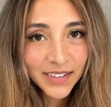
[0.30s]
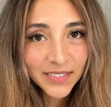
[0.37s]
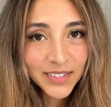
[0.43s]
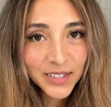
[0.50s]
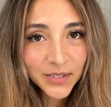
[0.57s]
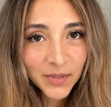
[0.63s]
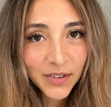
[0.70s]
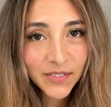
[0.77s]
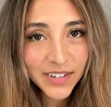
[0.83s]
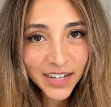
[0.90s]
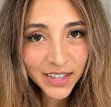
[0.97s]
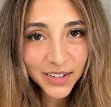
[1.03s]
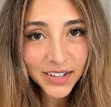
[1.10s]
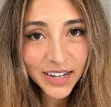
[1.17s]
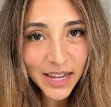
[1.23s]
loves, we have
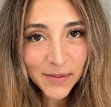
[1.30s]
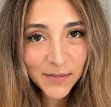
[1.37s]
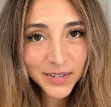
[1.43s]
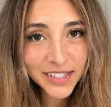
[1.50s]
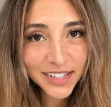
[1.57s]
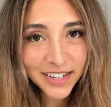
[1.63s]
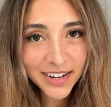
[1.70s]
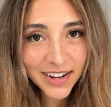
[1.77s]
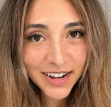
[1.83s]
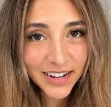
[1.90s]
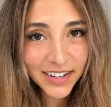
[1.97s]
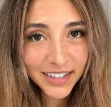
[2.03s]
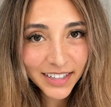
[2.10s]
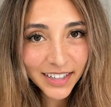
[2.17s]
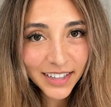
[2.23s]
another Amazon
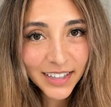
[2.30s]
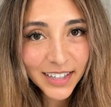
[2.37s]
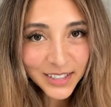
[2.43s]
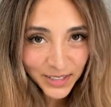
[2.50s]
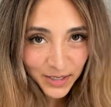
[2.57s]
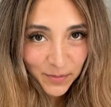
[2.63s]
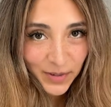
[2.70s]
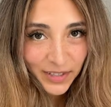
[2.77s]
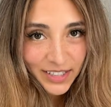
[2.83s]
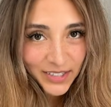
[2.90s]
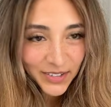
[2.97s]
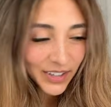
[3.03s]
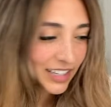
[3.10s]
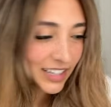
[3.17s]
haul. Let's jump into